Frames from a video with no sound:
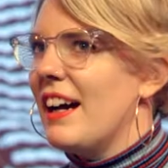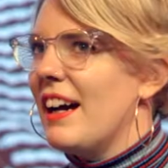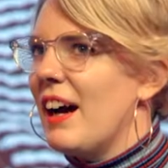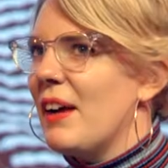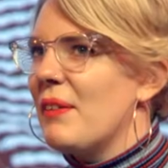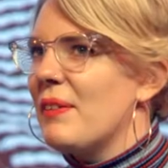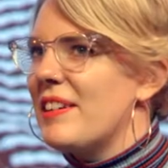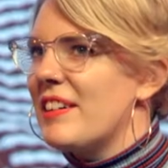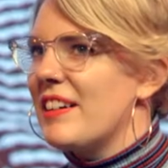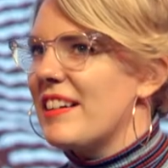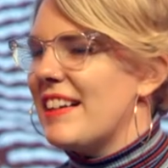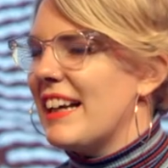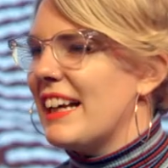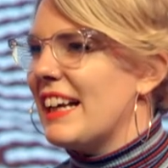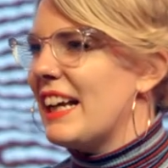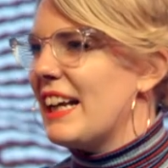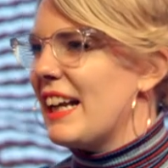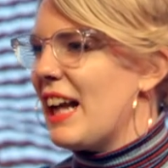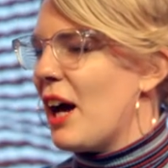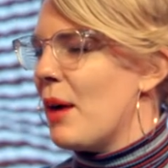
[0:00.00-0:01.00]
I was just
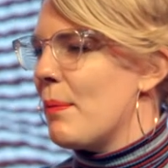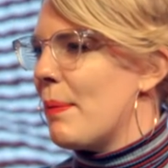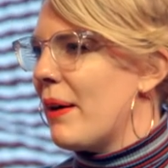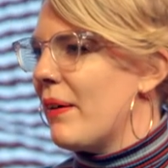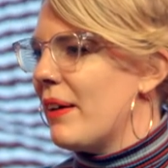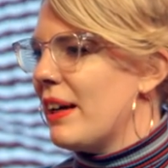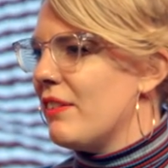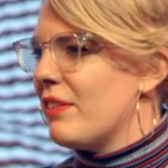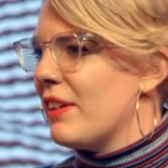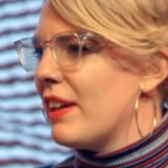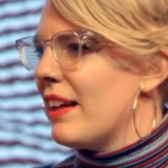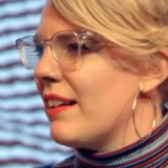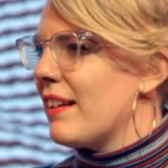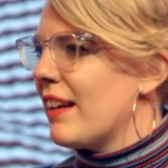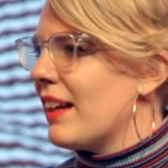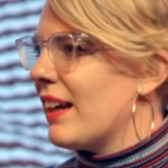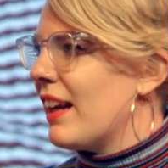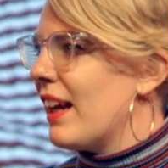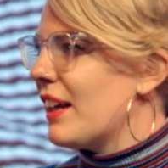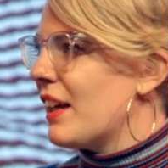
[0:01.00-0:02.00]
thinking that about even like
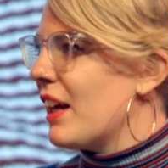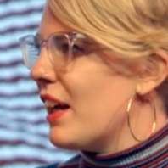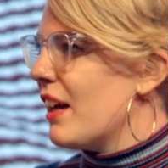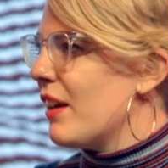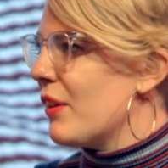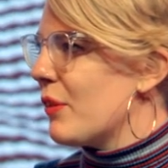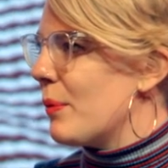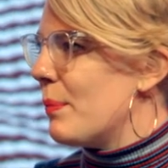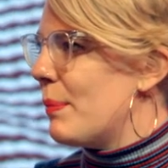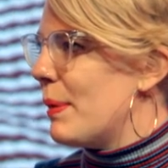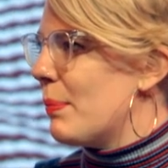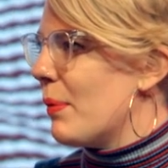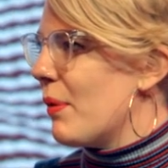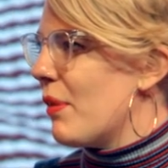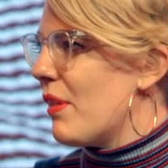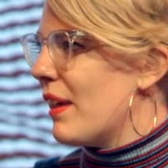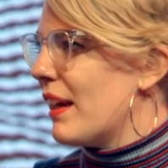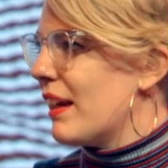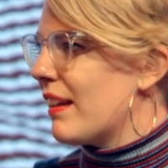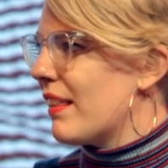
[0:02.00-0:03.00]
something like Girls, when people
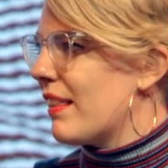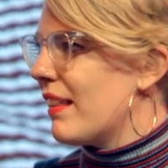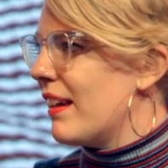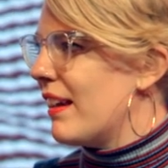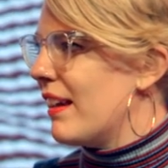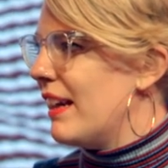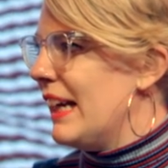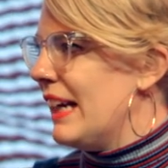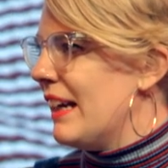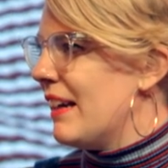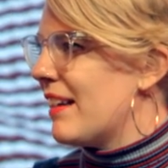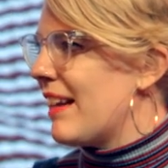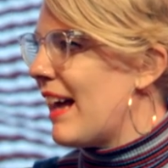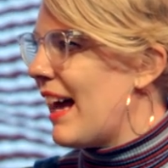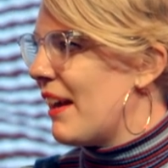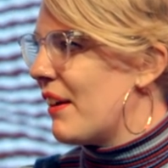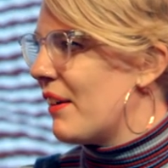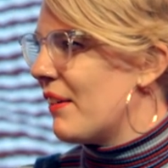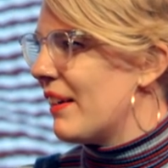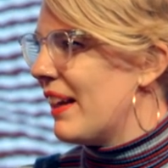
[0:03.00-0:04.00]
think that Lena's
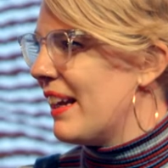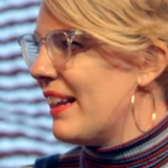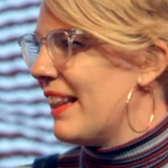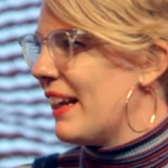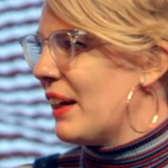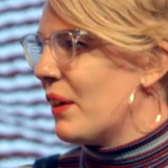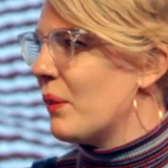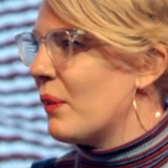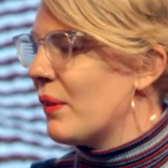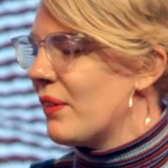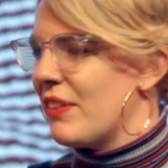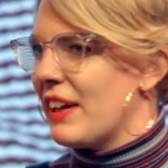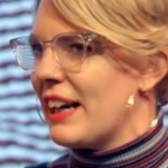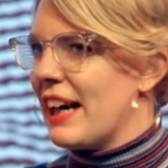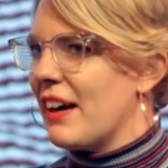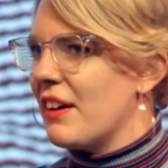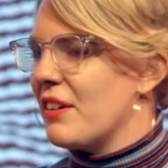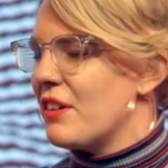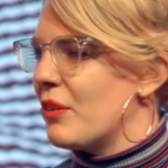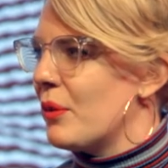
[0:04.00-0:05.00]
Hannah and they think all of the
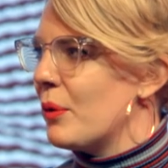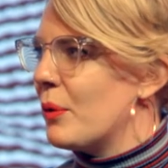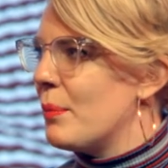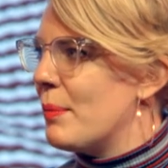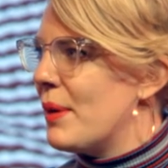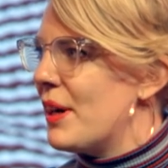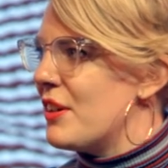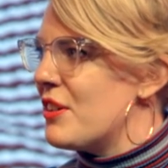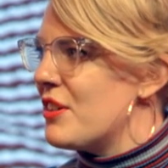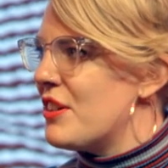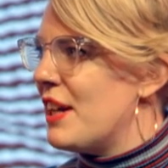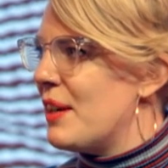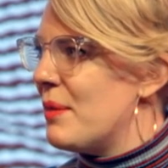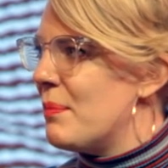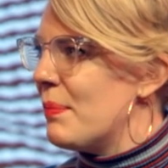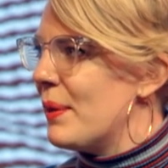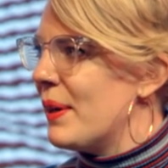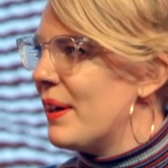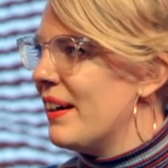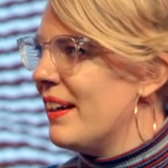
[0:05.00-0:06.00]
characters are all merged
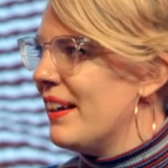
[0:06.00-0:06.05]
in, but